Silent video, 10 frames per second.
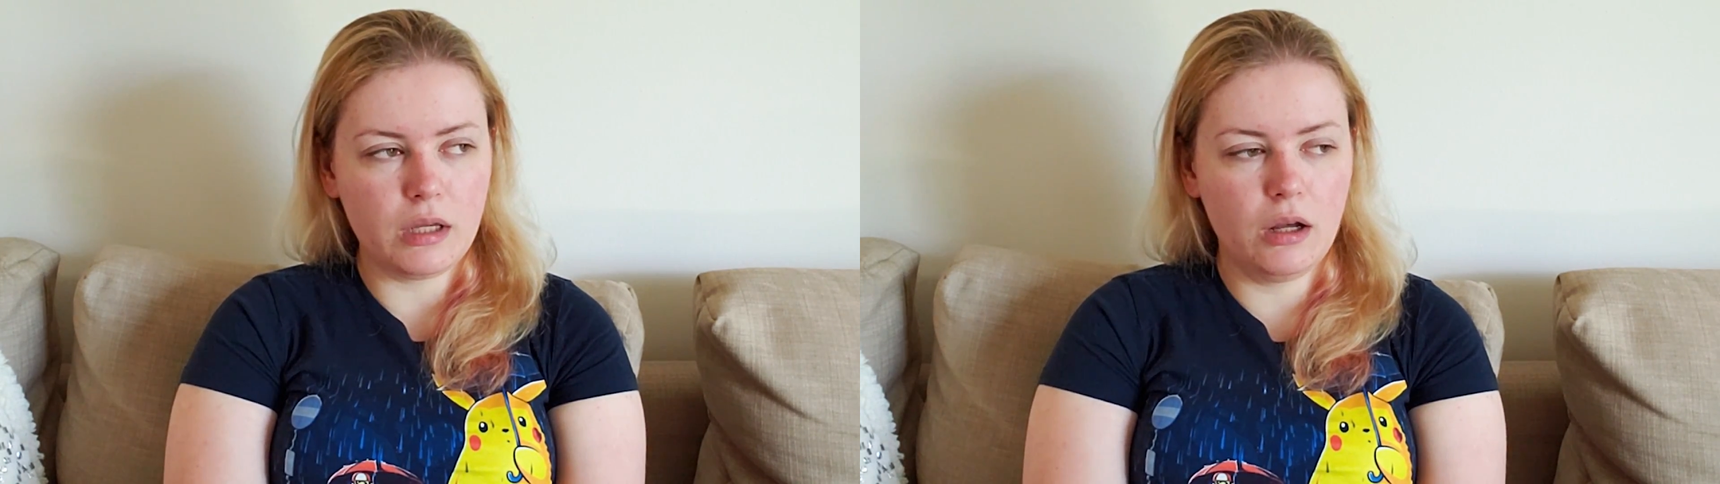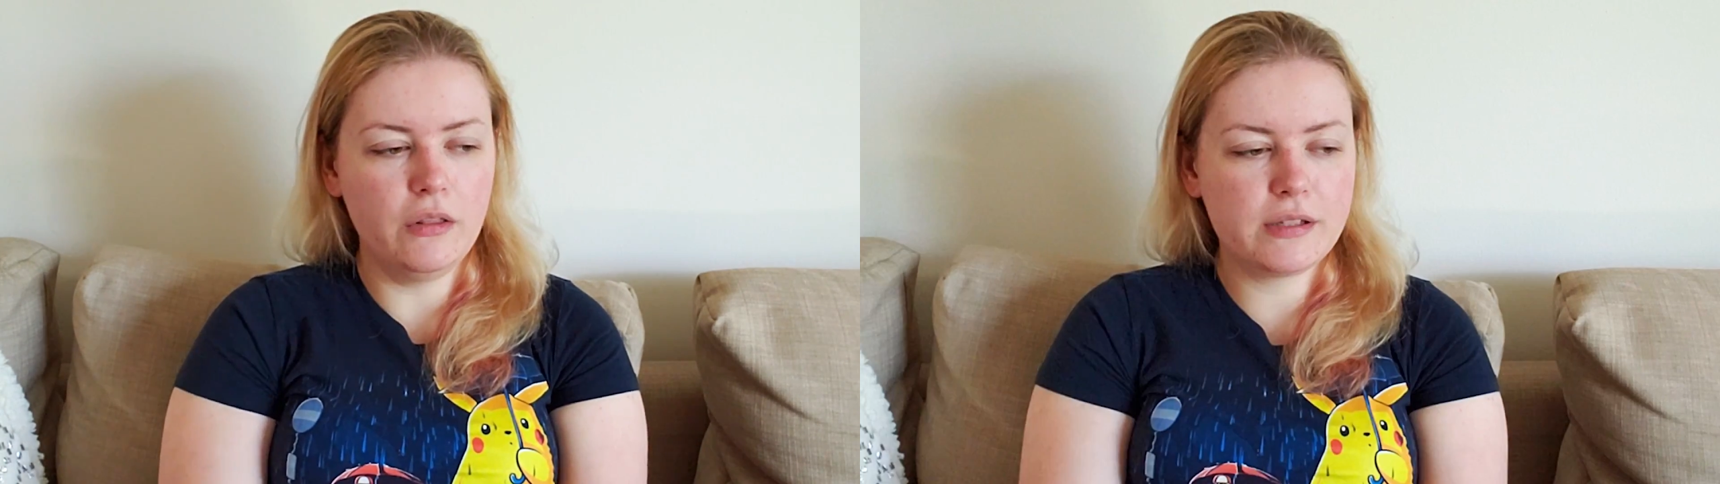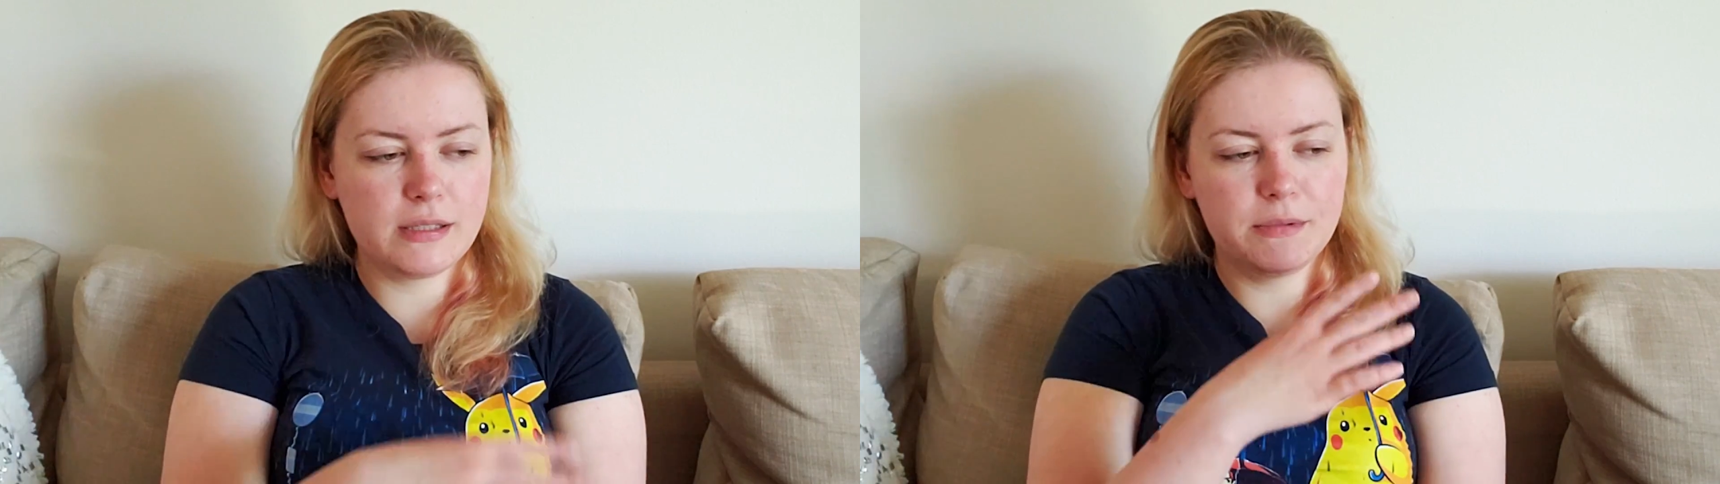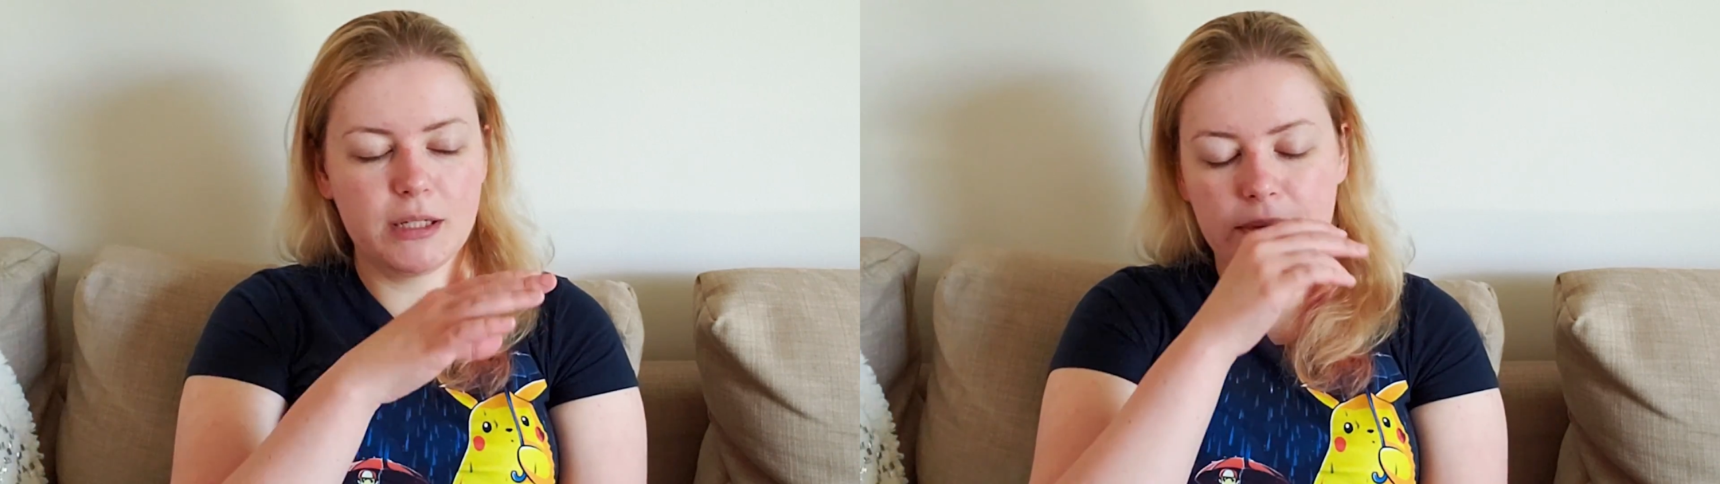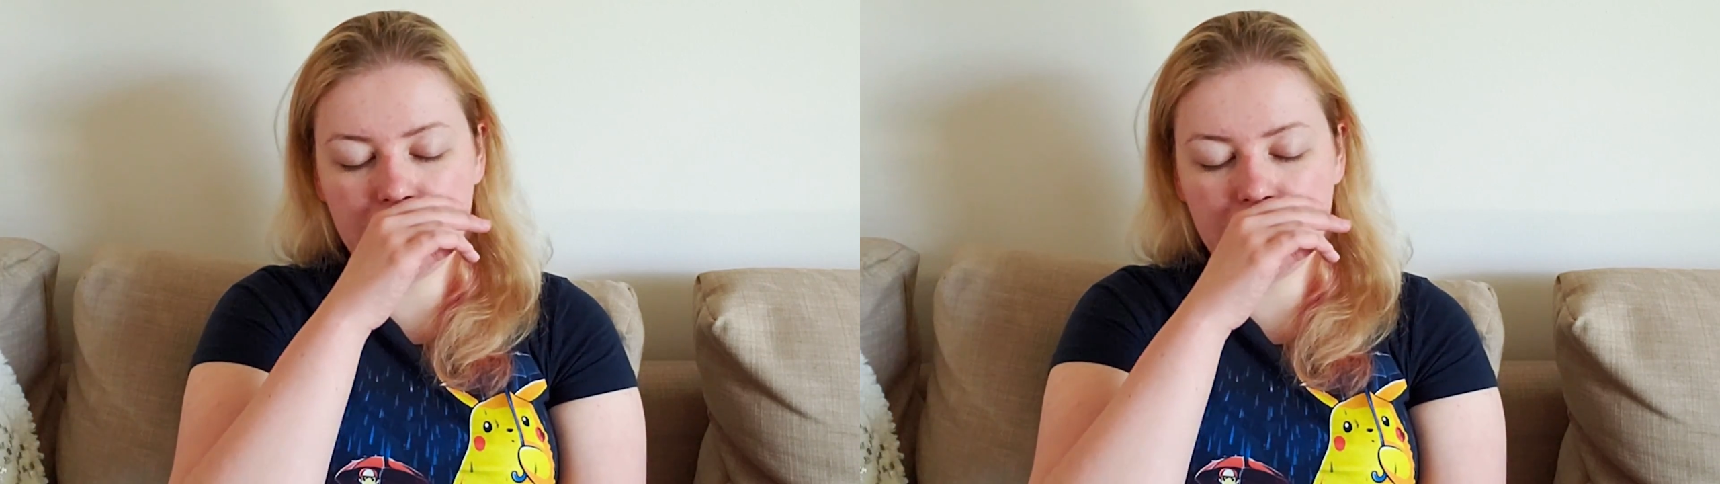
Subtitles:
all the symptoms.